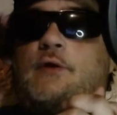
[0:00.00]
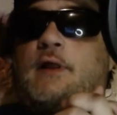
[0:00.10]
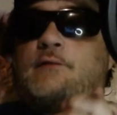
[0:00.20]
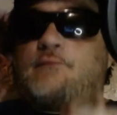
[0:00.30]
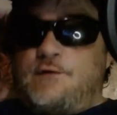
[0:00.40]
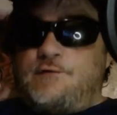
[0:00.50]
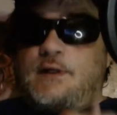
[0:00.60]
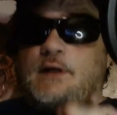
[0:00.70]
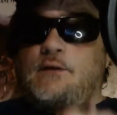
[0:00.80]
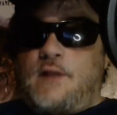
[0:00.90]
and
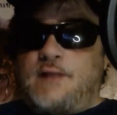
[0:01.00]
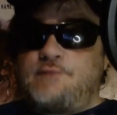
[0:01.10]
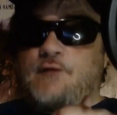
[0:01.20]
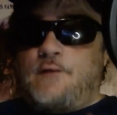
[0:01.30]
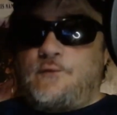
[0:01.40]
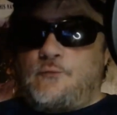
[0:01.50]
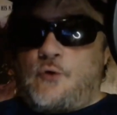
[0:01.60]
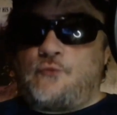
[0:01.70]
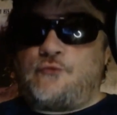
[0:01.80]
living life on the road.